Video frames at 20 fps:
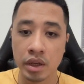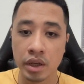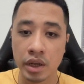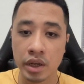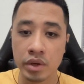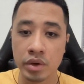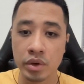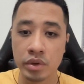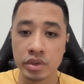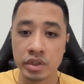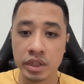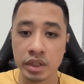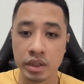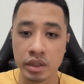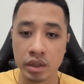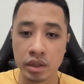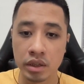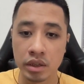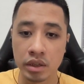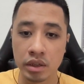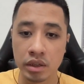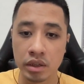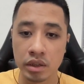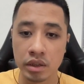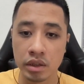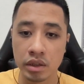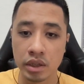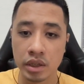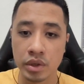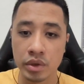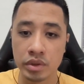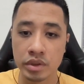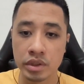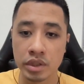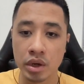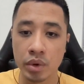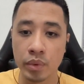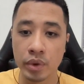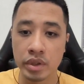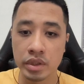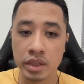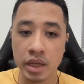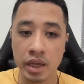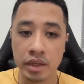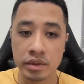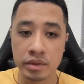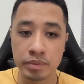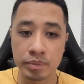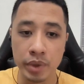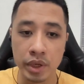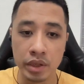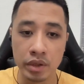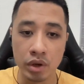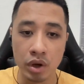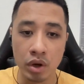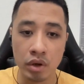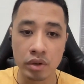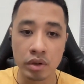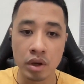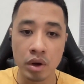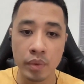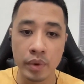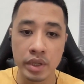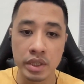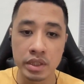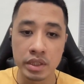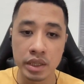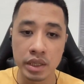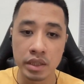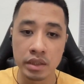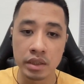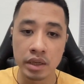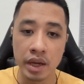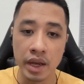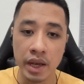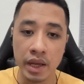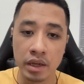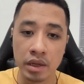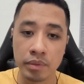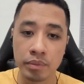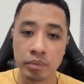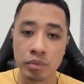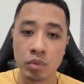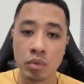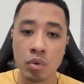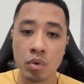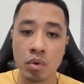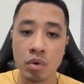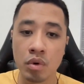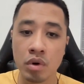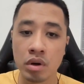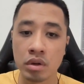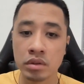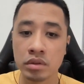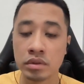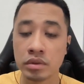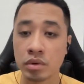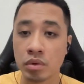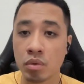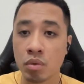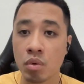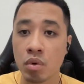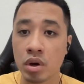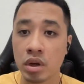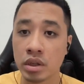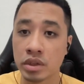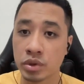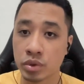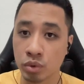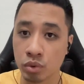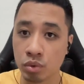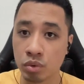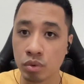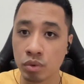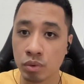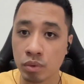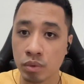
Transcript: Indochina, which has been ongoing since the end of World War II.